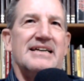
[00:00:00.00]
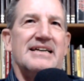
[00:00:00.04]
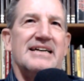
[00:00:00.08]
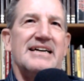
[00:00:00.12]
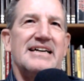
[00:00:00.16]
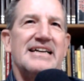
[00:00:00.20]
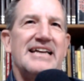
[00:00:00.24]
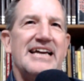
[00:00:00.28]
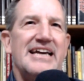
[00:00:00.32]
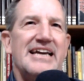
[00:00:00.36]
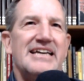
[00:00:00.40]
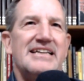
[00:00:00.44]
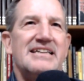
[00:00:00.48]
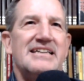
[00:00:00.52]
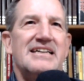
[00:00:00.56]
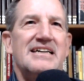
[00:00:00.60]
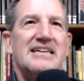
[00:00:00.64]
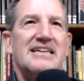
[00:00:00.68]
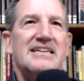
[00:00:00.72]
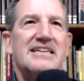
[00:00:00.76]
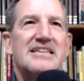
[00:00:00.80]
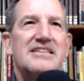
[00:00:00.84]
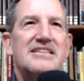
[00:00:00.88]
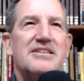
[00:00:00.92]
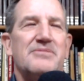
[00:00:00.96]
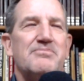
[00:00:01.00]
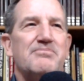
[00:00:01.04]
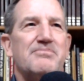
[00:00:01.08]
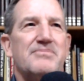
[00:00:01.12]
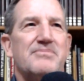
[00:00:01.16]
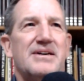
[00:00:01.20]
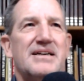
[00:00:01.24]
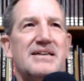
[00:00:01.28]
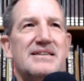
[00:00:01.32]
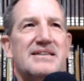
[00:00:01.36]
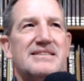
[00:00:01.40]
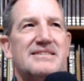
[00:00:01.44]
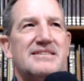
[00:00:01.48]
again, like the
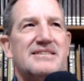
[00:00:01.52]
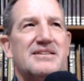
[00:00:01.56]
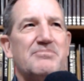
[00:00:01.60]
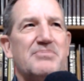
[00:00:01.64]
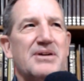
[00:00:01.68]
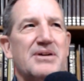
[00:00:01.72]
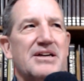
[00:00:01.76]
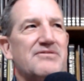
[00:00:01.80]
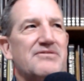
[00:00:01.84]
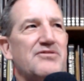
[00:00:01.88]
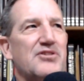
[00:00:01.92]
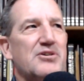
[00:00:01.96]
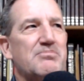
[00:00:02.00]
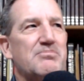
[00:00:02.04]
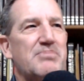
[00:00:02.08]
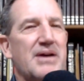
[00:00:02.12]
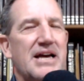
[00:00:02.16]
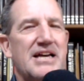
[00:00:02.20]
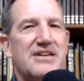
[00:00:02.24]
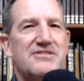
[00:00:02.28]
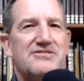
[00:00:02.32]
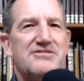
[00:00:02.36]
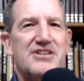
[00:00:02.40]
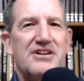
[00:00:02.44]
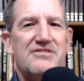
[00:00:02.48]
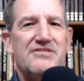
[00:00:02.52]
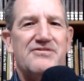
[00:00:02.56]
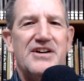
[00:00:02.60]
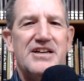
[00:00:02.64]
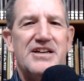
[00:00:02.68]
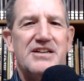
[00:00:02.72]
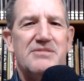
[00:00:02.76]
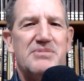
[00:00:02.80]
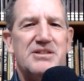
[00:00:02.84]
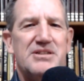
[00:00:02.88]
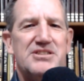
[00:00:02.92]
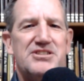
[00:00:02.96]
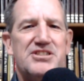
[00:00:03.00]
Bigfoot page, they'll
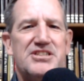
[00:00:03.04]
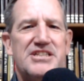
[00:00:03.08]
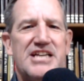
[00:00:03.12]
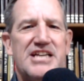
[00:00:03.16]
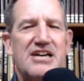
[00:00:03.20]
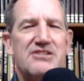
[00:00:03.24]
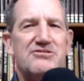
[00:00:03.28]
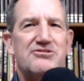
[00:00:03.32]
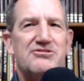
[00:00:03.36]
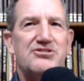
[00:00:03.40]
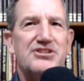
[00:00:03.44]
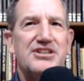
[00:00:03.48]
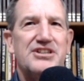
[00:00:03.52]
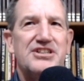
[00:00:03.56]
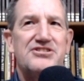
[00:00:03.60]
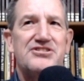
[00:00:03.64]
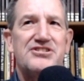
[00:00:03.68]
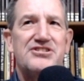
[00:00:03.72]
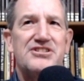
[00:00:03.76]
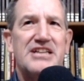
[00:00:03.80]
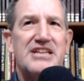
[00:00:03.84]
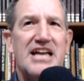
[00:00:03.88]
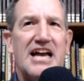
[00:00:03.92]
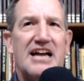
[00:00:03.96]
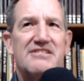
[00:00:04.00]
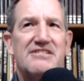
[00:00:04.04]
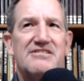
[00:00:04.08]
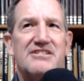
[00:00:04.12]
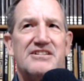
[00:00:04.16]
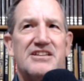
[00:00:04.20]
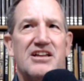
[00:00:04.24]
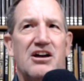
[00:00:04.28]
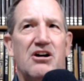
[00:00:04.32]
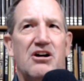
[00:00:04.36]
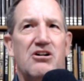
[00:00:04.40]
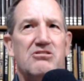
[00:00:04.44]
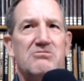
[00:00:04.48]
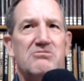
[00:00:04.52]
find a bunch of down trees stacked, and
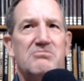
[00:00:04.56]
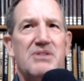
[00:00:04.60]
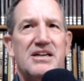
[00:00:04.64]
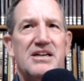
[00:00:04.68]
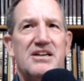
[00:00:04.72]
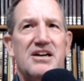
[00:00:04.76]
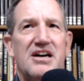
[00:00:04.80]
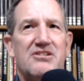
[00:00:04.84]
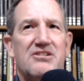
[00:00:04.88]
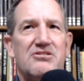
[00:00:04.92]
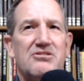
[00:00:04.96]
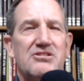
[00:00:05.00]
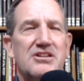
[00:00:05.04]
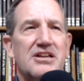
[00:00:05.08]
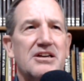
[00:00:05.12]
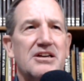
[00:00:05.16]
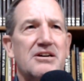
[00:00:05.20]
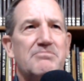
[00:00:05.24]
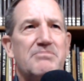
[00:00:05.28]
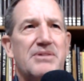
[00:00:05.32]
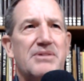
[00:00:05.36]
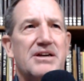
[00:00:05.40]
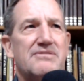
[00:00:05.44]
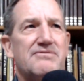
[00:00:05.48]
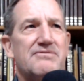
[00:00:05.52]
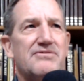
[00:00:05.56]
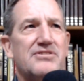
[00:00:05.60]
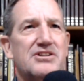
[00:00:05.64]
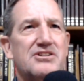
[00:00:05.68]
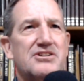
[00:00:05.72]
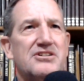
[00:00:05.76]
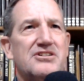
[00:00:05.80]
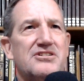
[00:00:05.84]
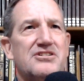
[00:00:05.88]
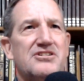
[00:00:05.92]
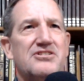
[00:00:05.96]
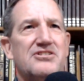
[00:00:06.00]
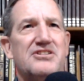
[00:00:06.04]
oh my God, only a Bigfoot
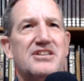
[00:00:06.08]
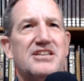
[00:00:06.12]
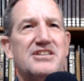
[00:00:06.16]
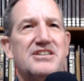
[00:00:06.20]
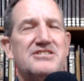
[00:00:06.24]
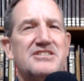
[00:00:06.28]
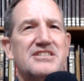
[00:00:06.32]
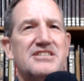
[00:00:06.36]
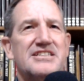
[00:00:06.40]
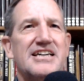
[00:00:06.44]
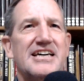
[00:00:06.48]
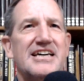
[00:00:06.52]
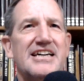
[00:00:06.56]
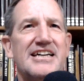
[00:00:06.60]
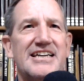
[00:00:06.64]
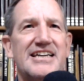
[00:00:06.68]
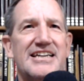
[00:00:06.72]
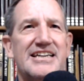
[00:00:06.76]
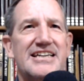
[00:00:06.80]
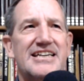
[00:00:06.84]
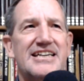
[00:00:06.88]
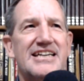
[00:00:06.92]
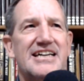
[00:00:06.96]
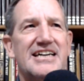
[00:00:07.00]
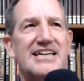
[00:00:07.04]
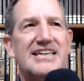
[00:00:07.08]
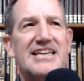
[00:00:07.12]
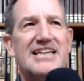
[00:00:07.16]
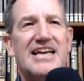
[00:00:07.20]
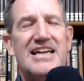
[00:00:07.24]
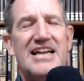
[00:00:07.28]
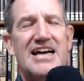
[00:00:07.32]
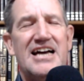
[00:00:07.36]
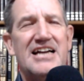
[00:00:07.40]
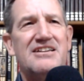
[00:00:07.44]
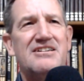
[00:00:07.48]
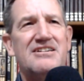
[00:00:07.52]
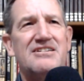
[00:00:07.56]
could do this and da da da da da.
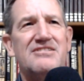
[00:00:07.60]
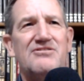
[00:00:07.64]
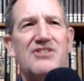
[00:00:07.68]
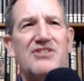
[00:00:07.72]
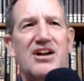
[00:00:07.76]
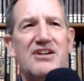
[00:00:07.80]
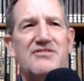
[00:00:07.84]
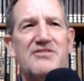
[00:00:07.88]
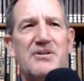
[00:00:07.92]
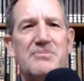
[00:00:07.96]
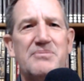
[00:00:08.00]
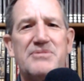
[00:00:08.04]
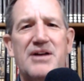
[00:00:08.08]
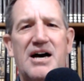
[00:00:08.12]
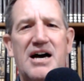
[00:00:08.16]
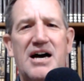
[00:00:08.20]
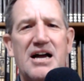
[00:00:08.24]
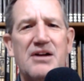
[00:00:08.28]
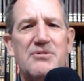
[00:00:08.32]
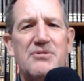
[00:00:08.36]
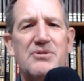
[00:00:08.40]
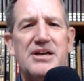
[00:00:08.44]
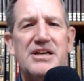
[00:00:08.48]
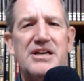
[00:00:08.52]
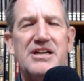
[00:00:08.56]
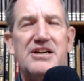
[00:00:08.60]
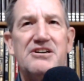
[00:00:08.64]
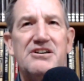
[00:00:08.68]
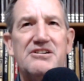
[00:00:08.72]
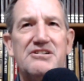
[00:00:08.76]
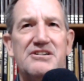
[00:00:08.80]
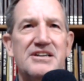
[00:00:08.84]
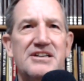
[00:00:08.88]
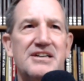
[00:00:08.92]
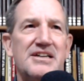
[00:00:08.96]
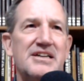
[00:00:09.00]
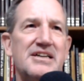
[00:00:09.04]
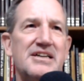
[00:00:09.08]
Yet I can drive up the highway here,